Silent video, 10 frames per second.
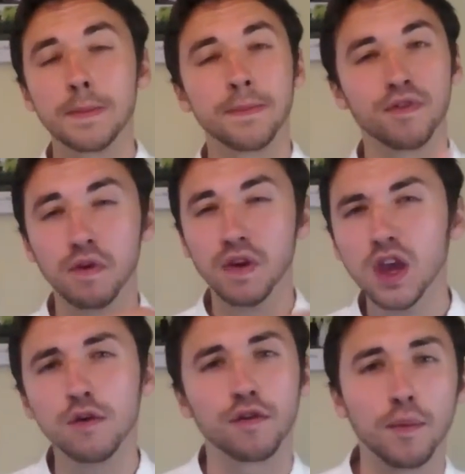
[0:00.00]
for
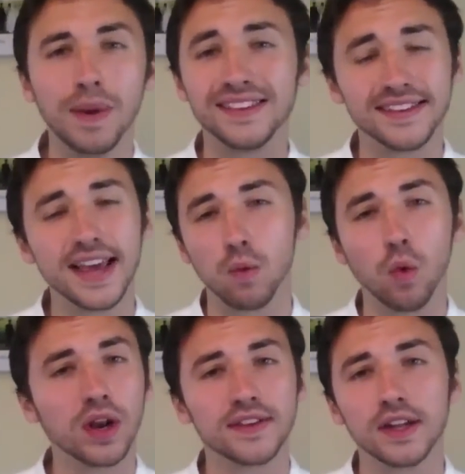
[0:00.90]
you, for me today,
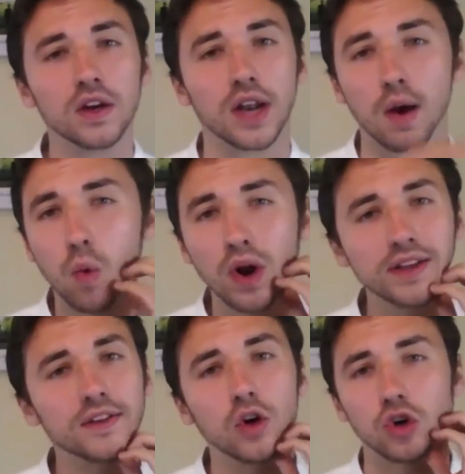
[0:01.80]
what does it look like? What
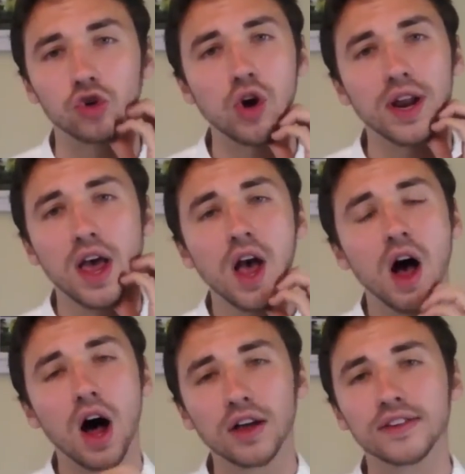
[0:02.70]
is God trying to
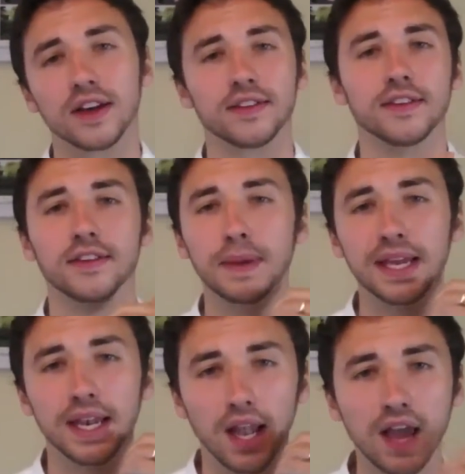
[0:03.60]
ask us to
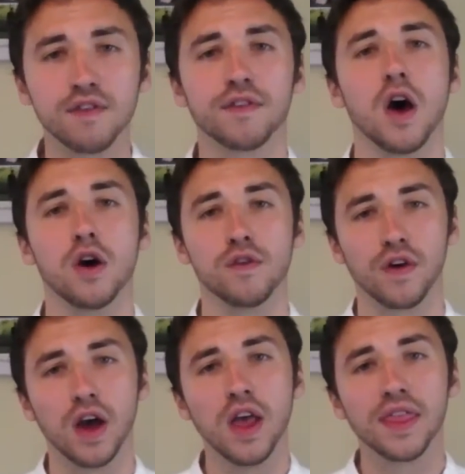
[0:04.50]
speak life
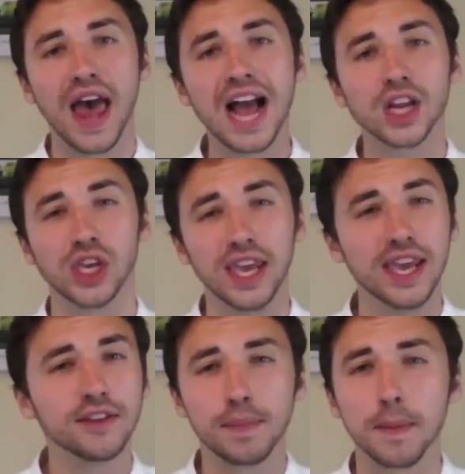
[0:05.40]
over that actually
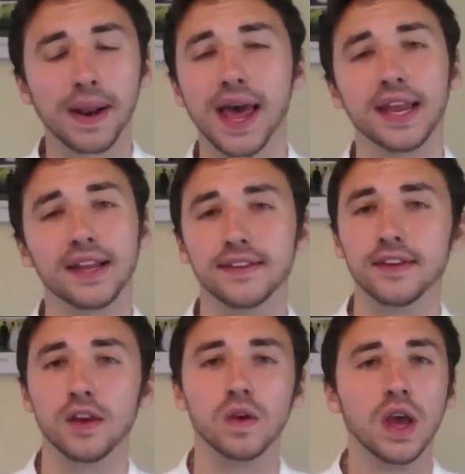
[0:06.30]
he's been planning to
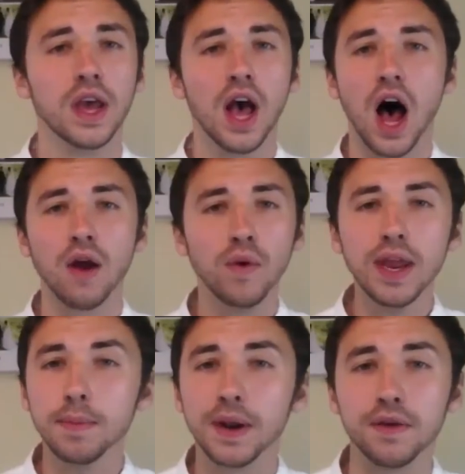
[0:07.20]
do? I
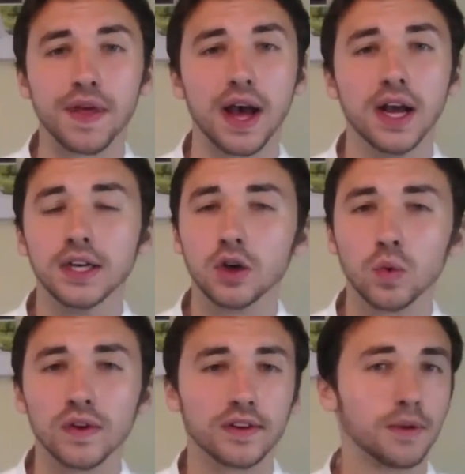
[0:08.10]
really believe that God
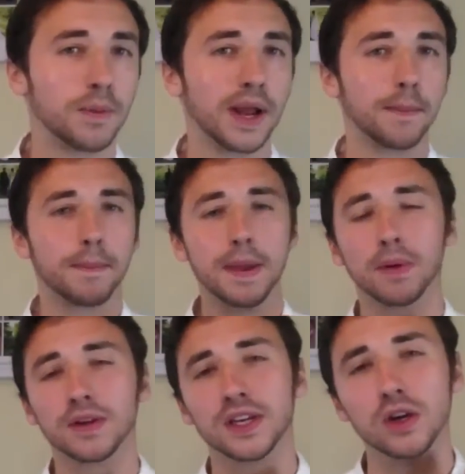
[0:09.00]
wants to bring
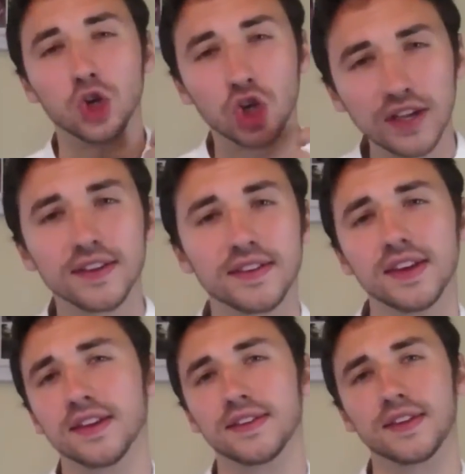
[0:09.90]
people to know Jesus
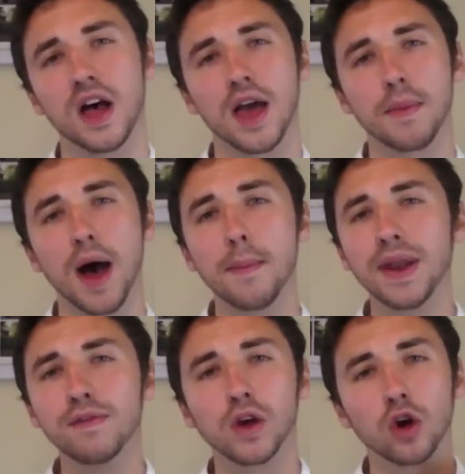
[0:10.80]
in this time. I
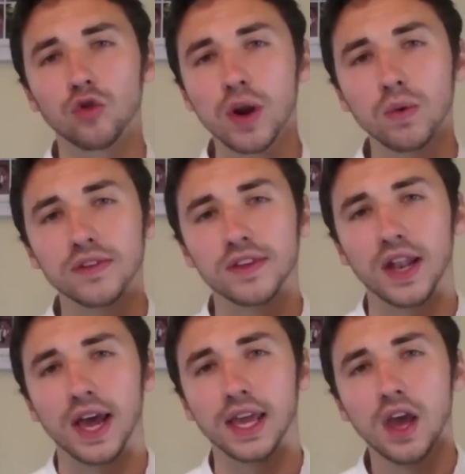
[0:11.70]
believe that God really wants to
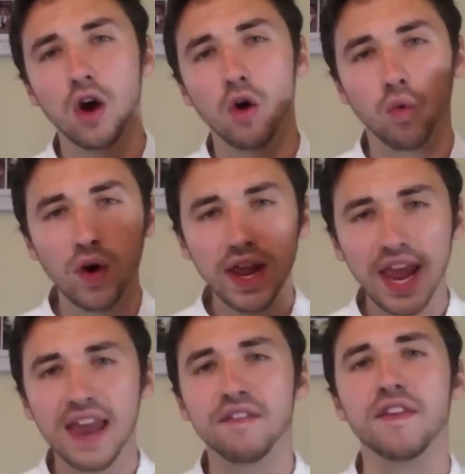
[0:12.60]
like
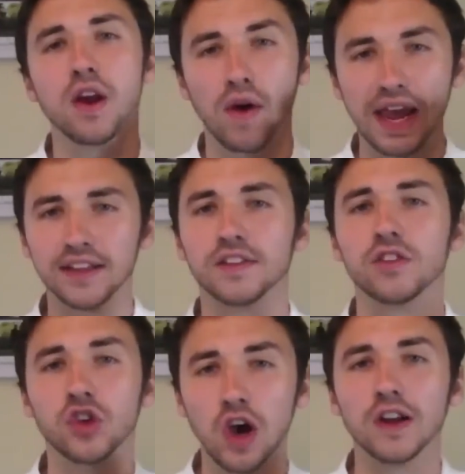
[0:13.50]
reinvigorate his
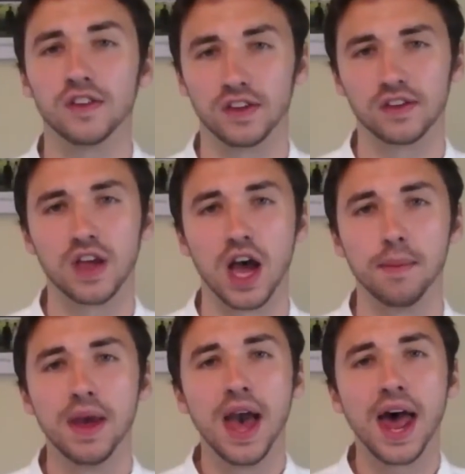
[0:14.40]
church in this
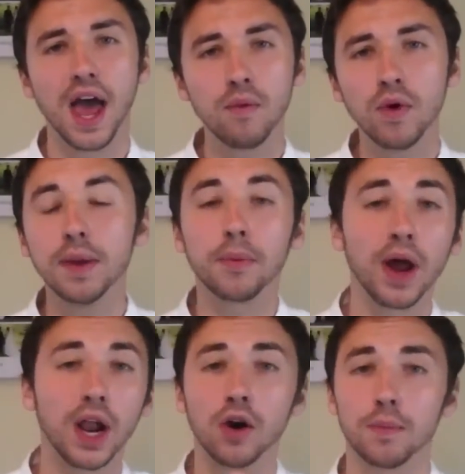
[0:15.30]
time. And I'm really
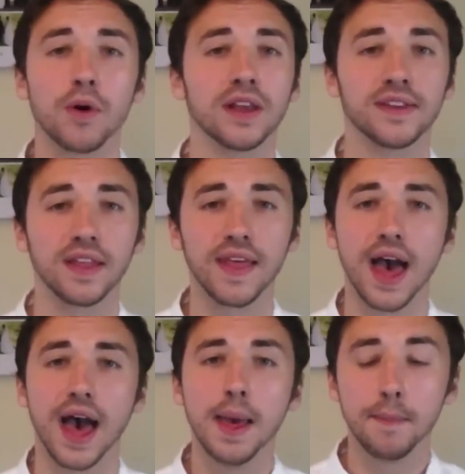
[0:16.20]
praying a lot of prayers like
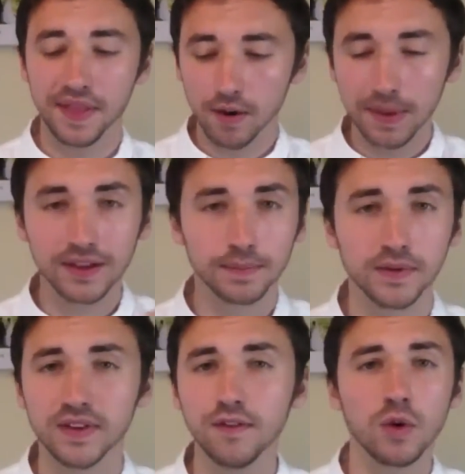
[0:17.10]
that, but there'll be
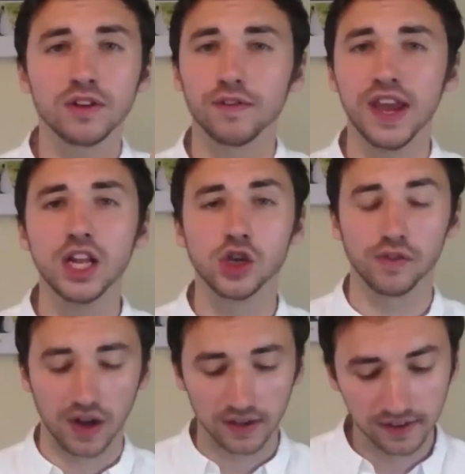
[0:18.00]
specific ones for each
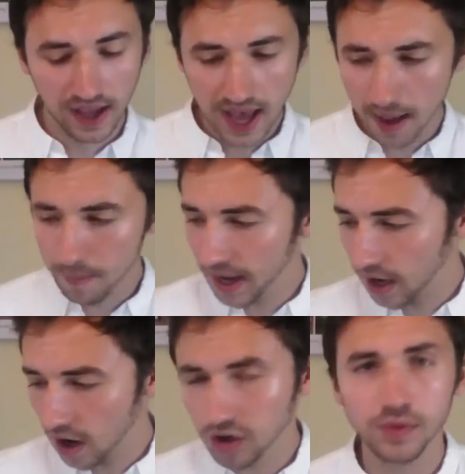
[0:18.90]
of us. And my
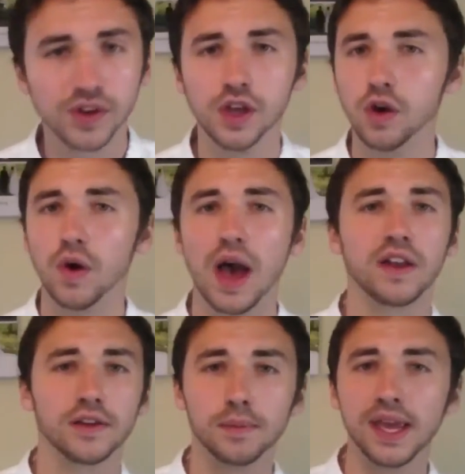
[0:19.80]
encouragement to you
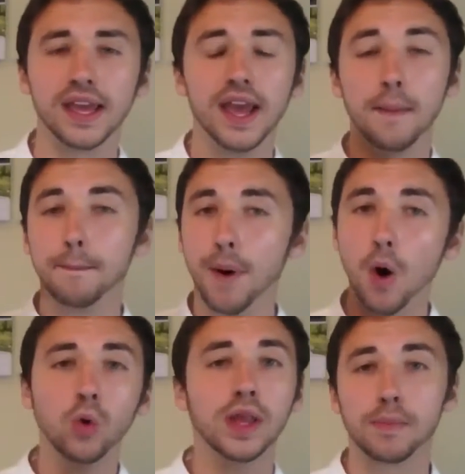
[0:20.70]
and to me,
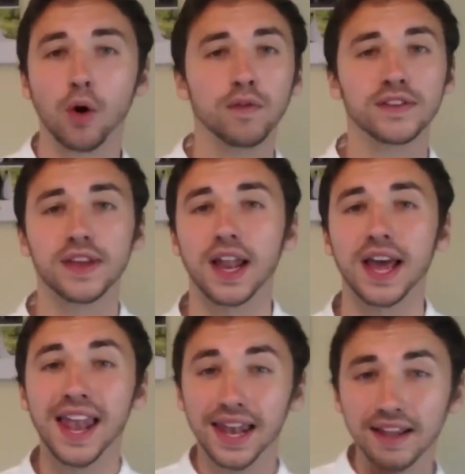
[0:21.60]
boldly prophesy, like
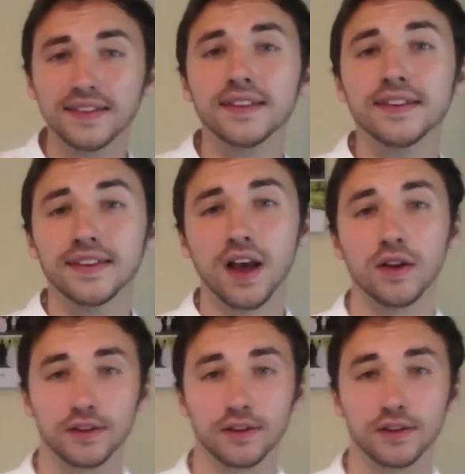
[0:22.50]
listen to the Holy